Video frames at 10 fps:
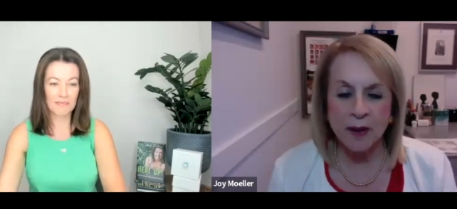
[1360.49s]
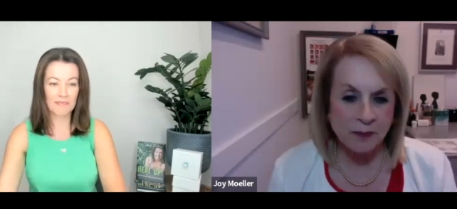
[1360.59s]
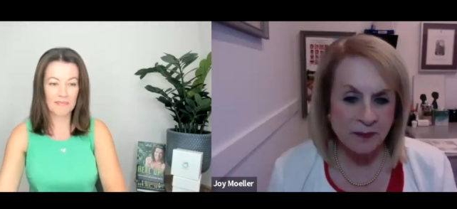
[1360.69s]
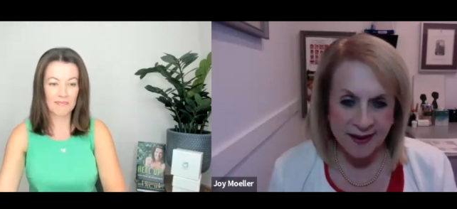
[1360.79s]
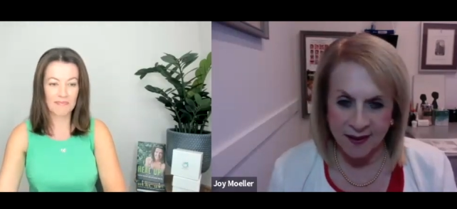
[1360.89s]

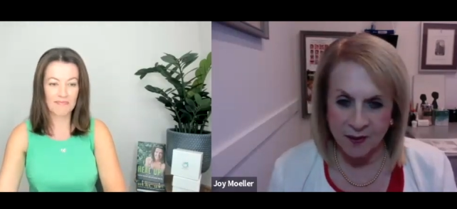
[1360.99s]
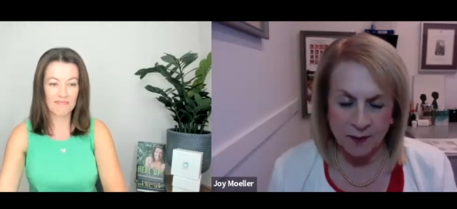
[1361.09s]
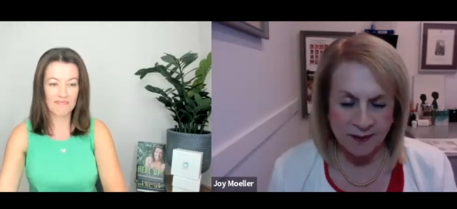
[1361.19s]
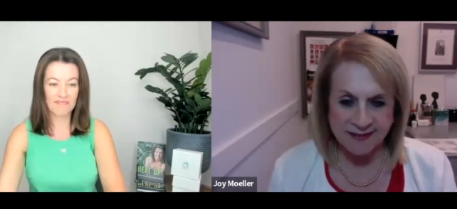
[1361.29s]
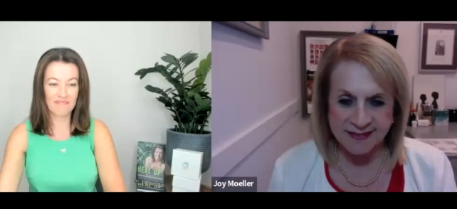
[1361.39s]
Speaker 1: up
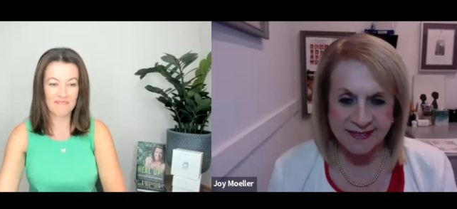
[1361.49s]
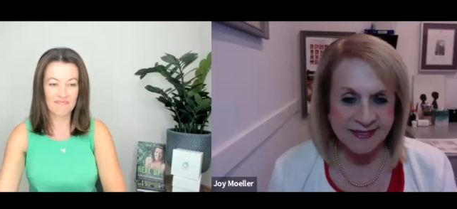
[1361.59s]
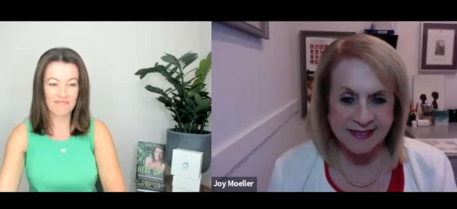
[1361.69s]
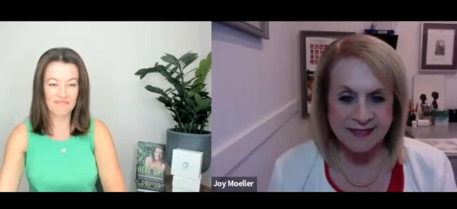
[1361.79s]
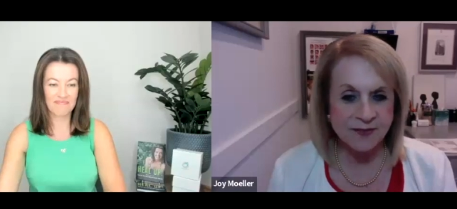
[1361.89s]
now.
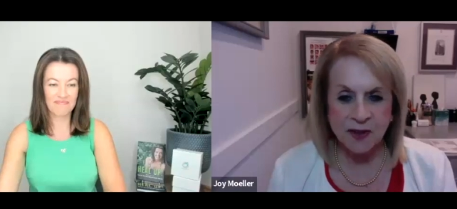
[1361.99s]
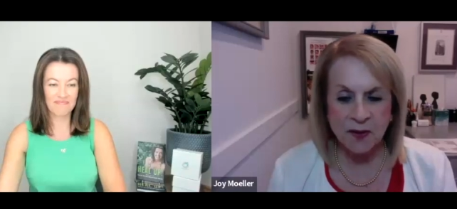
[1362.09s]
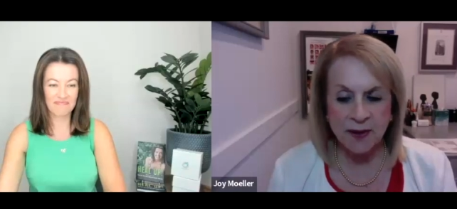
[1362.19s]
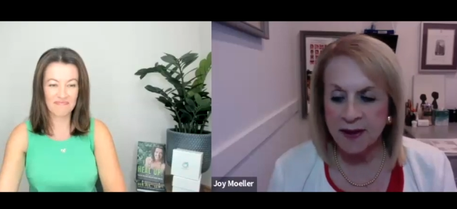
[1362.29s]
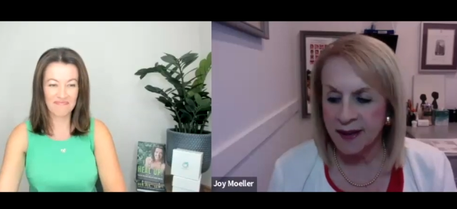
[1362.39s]
Is
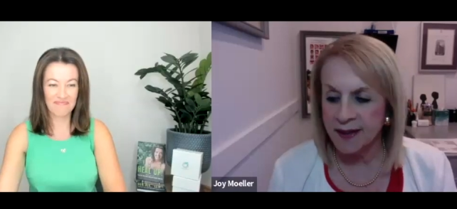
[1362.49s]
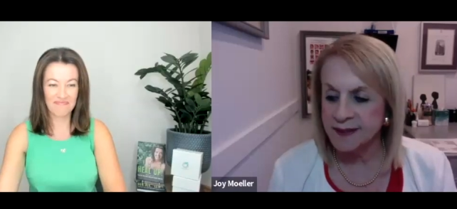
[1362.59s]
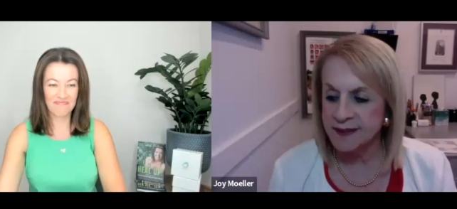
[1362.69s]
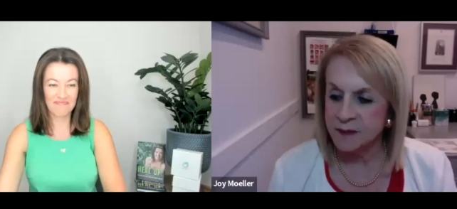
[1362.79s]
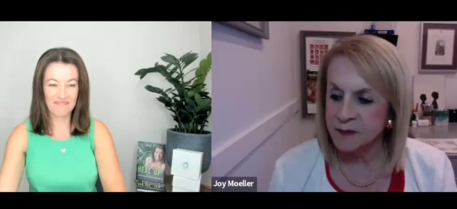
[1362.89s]
very
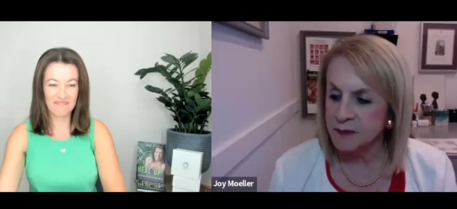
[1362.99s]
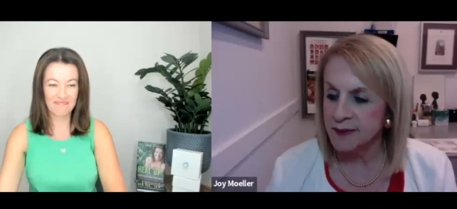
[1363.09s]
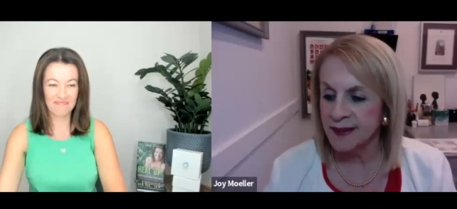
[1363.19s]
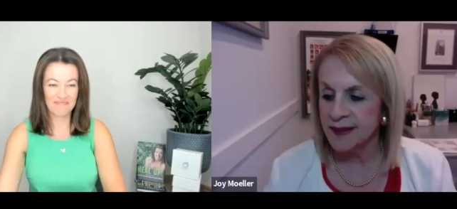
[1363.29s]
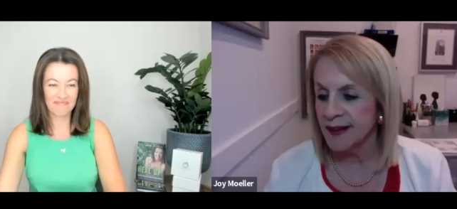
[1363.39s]
handsome.
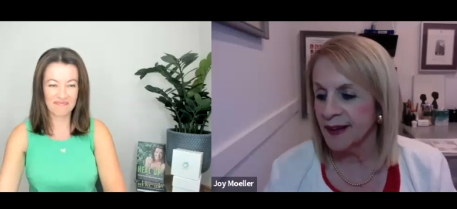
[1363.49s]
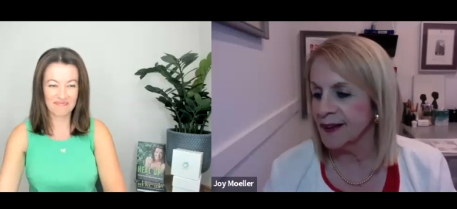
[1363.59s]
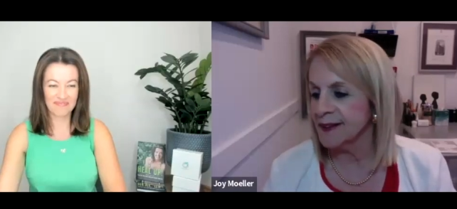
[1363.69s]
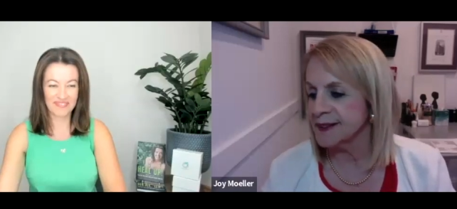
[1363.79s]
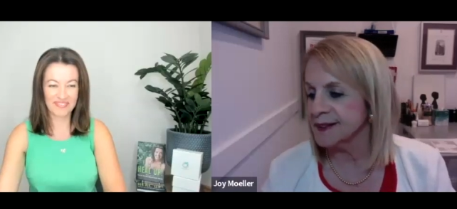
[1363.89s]
Got uh,
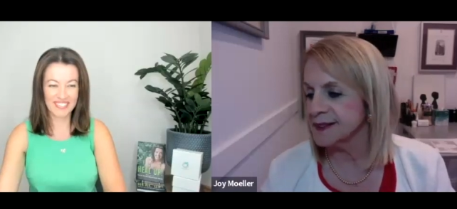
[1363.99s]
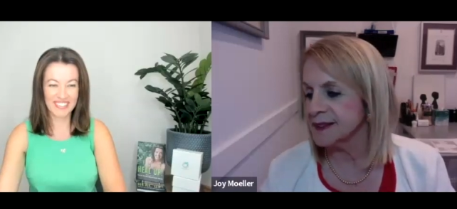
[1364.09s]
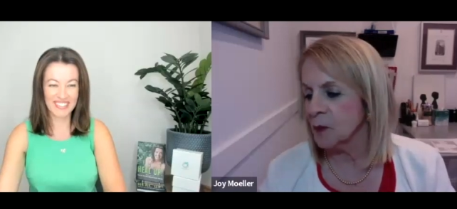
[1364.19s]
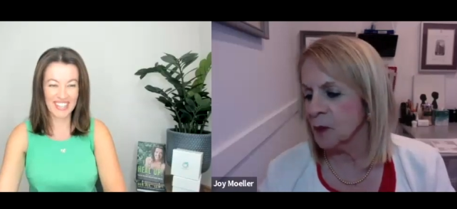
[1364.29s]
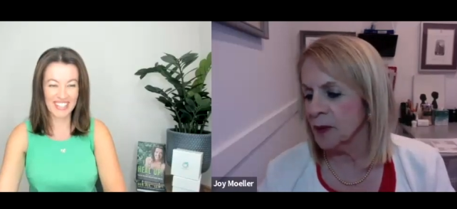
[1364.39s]

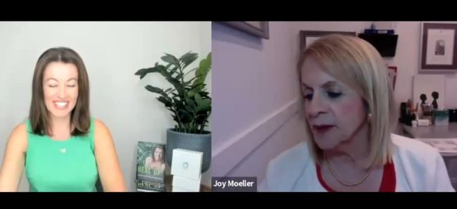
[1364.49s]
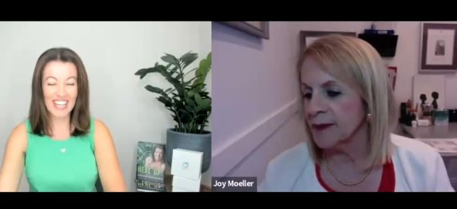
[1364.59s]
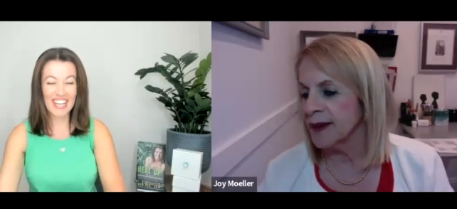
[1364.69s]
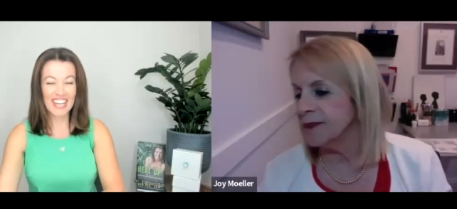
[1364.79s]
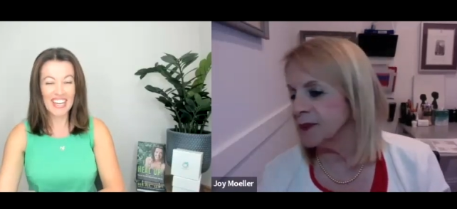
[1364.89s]
somewhere yeah.
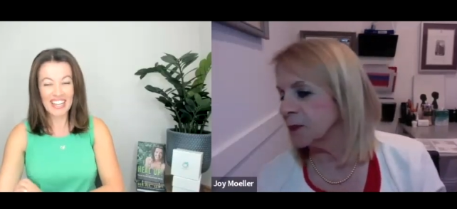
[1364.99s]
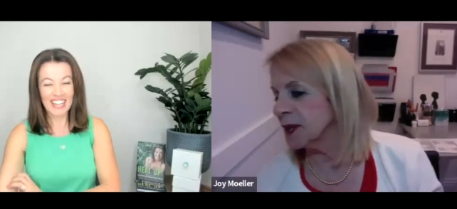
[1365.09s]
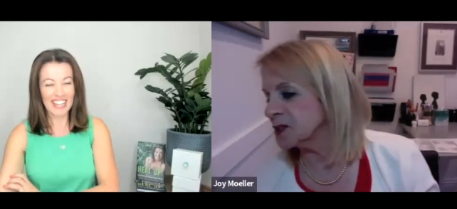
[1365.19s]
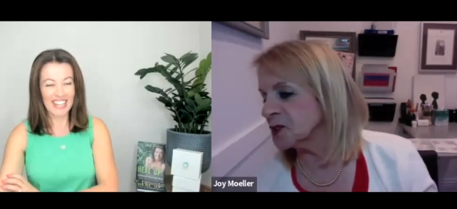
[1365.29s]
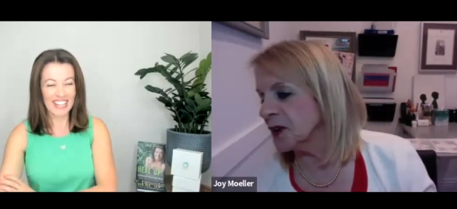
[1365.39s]
Mm,
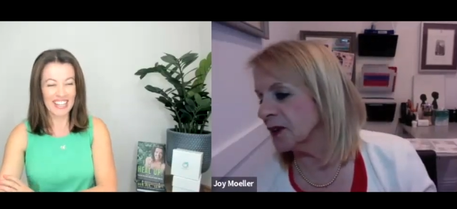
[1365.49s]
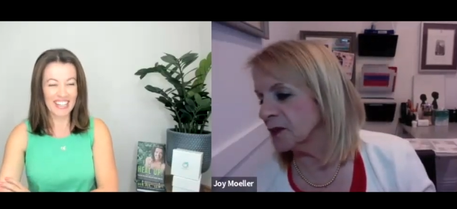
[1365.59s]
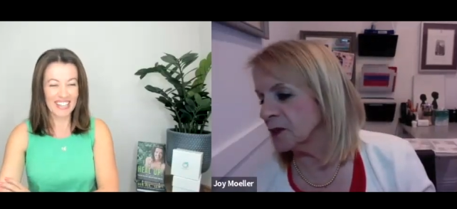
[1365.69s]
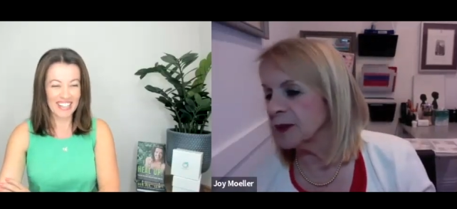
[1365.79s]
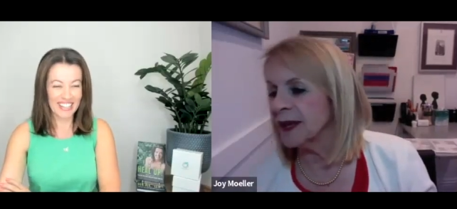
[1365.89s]
Speaker 2: here picture
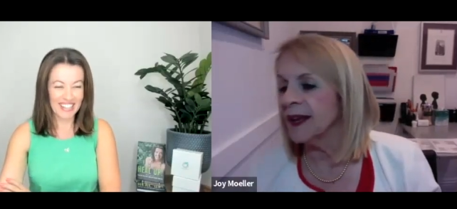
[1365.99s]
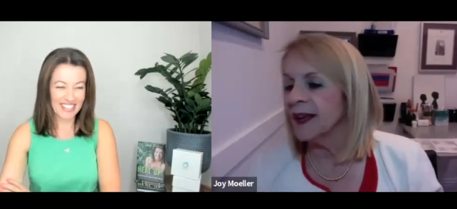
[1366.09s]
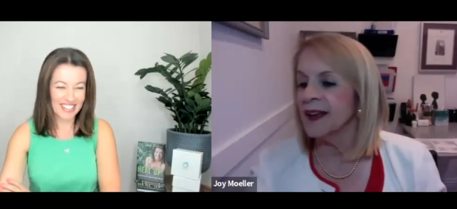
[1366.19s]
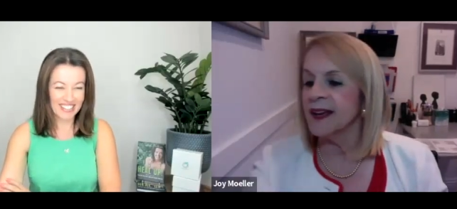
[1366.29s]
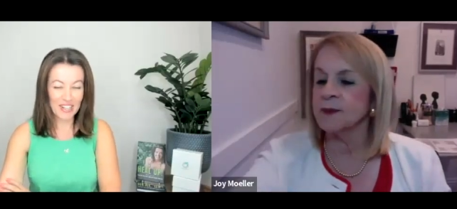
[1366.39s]

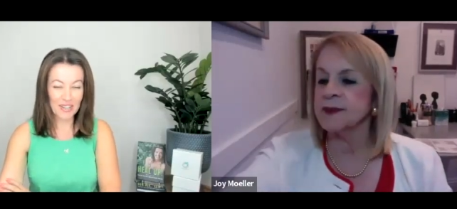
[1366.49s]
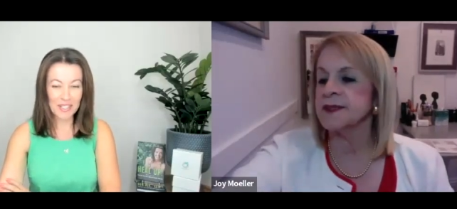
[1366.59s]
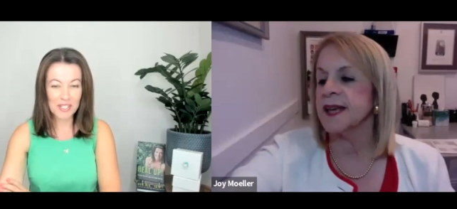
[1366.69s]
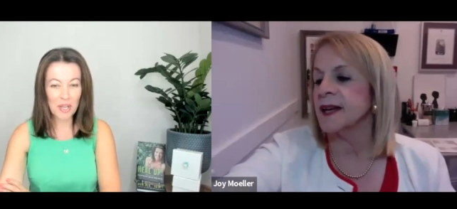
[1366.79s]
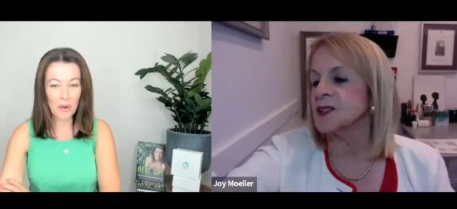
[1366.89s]
he was
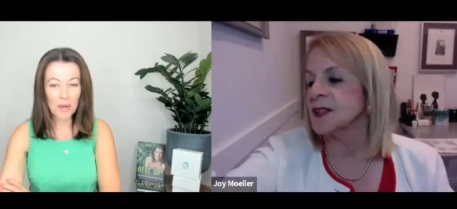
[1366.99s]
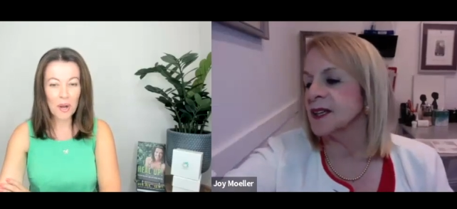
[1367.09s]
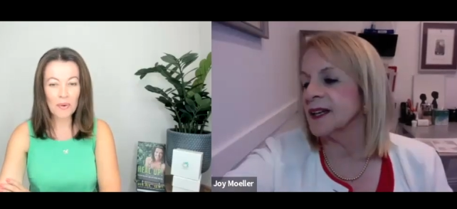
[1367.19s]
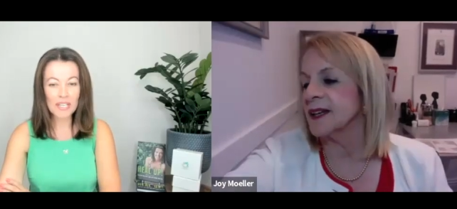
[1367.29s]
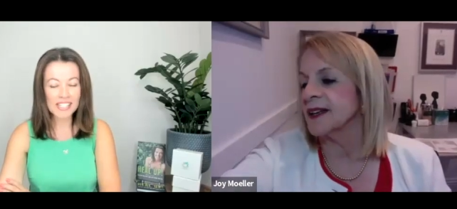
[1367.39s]
you know, there's
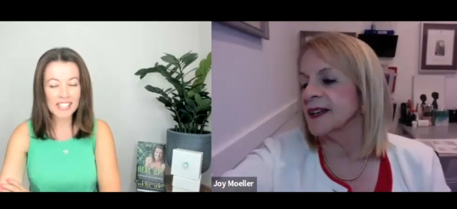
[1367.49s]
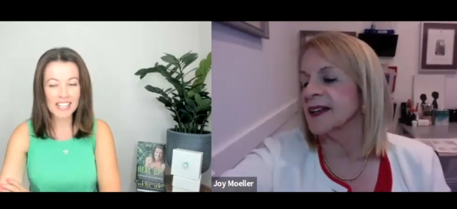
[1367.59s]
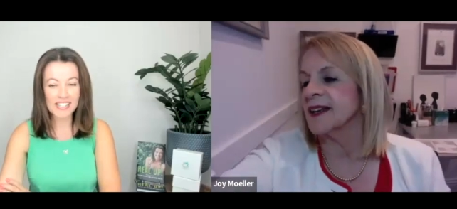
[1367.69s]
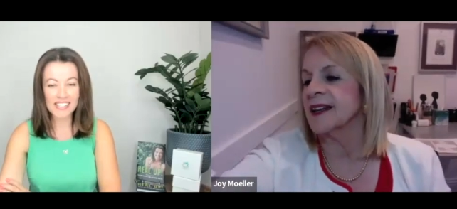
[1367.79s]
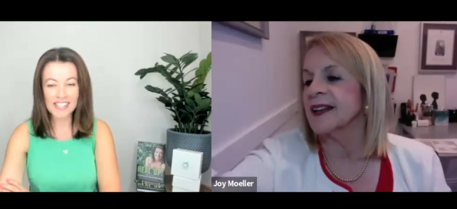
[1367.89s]
no
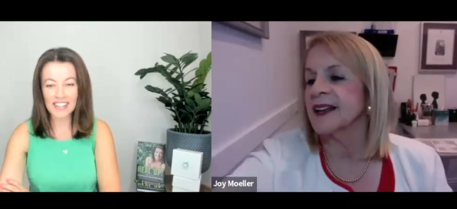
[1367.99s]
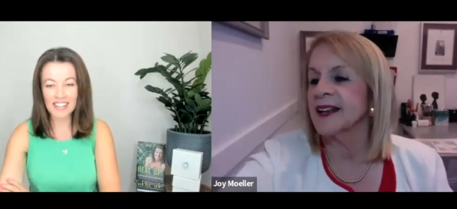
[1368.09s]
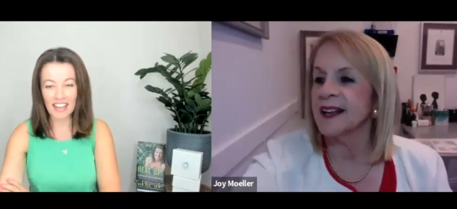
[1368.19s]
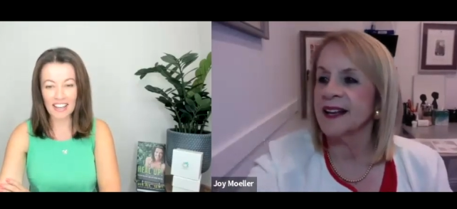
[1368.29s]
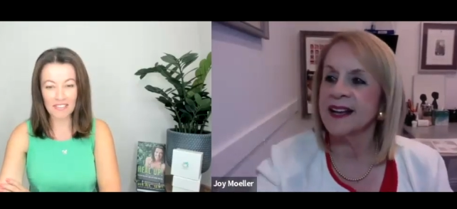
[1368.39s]

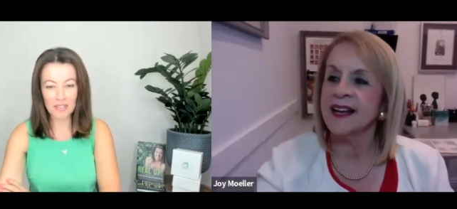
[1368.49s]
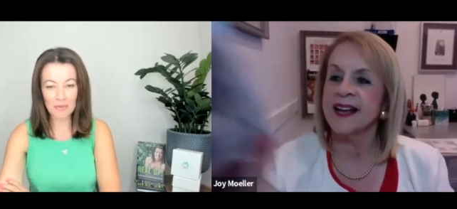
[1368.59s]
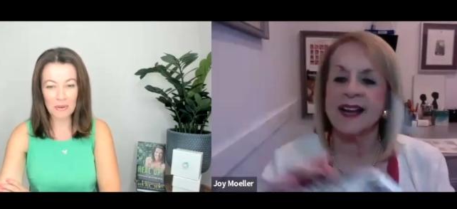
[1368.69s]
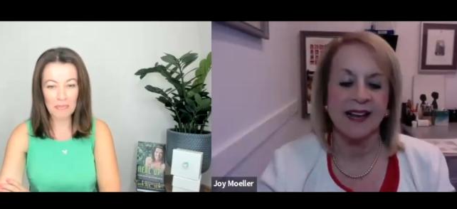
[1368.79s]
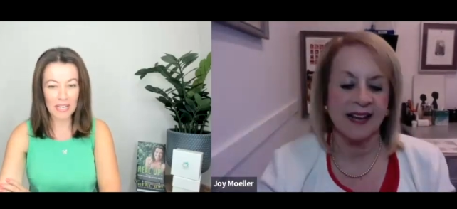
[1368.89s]
coincidences in
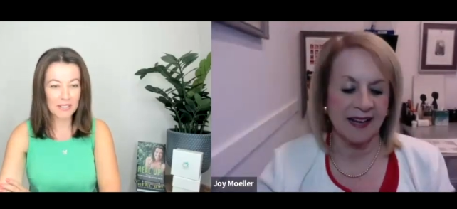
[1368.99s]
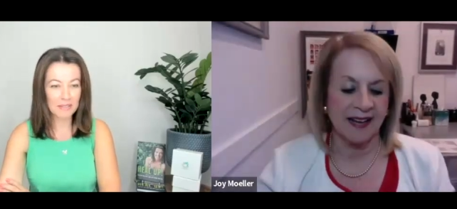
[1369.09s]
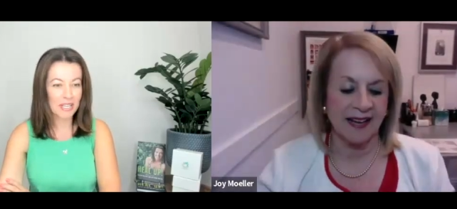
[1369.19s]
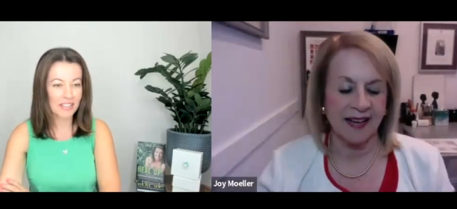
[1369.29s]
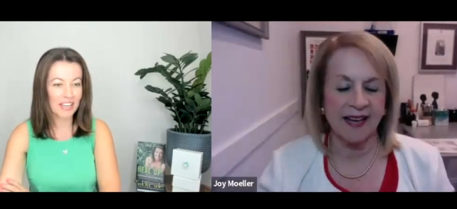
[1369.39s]
life. You were
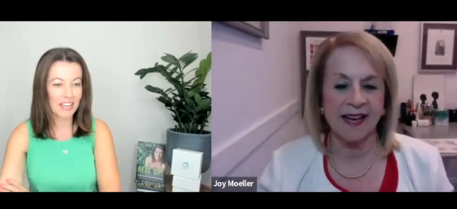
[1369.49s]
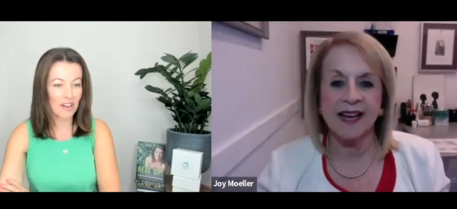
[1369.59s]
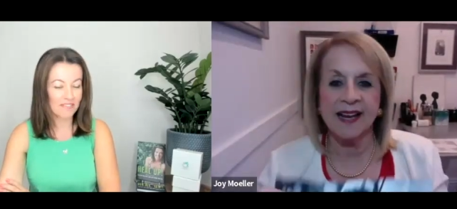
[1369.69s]
meant to be in